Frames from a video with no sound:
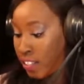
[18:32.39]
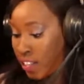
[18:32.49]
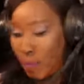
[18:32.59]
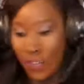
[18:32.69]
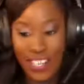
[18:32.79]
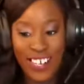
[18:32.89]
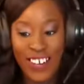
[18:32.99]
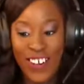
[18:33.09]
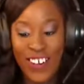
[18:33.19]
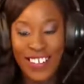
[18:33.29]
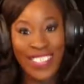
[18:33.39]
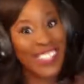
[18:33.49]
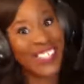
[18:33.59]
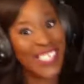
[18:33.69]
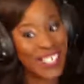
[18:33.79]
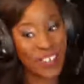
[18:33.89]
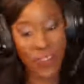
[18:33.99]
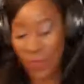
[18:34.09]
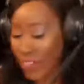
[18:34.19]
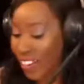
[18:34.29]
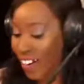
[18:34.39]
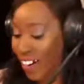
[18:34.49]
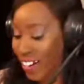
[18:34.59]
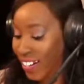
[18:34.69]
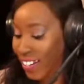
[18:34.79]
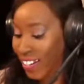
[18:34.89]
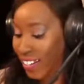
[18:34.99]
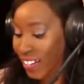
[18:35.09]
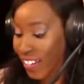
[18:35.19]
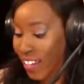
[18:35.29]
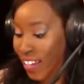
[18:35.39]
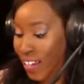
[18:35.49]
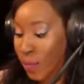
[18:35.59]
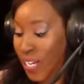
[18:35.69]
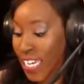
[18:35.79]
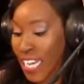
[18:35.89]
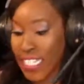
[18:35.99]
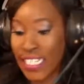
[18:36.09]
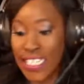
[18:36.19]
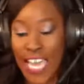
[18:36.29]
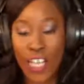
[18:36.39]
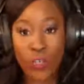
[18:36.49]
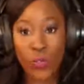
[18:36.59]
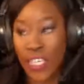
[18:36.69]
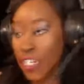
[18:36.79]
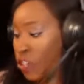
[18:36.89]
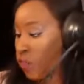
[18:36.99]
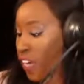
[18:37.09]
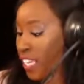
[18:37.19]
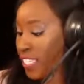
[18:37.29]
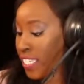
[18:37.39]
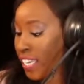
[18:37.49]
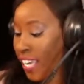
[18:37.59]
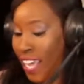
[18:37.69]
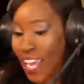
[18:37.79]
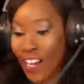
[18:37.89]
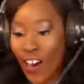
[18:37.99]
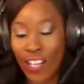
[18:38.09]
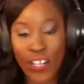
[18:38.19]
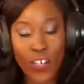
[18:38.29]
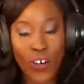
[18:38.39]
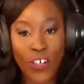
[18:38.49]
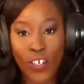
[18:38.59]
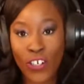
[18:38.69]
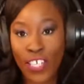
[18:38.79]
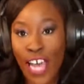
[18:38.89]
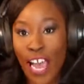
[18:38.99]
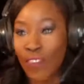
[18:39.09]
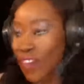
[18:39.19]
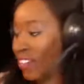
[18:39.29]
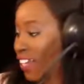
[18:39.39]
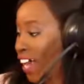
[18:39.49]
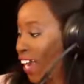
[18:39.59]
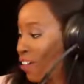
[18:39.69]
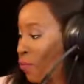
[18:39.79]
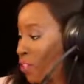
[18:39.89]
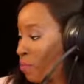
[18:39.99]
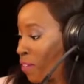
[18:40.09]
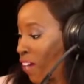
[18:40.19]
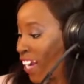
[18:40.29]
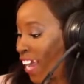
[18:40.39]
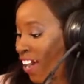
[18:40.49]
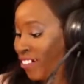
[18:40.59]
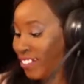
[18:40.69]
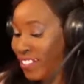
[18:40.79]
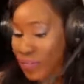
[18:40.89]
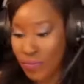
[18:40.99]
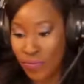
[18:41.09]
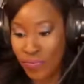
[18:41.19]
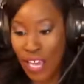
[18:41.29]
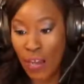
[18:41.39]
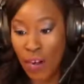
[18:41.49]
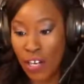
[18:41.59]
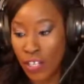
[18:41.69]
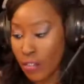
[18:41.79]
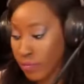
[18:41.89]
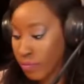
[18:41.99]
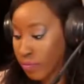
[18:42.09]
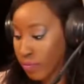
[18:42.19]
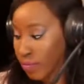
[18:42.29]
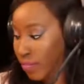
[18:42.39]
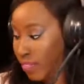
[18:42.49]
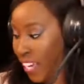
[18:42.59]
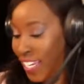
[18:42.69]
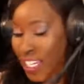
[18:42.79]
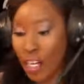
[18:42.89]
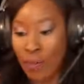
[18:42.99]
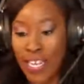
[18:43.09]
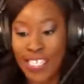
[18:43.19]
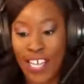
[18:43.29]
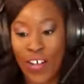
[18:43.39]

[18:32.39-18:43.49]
Oh, we're getting a call. Isn't this cool? All right. We connected this actual interface. Hey, caller, you're live on the line with me right now. How are you? I can hear myself.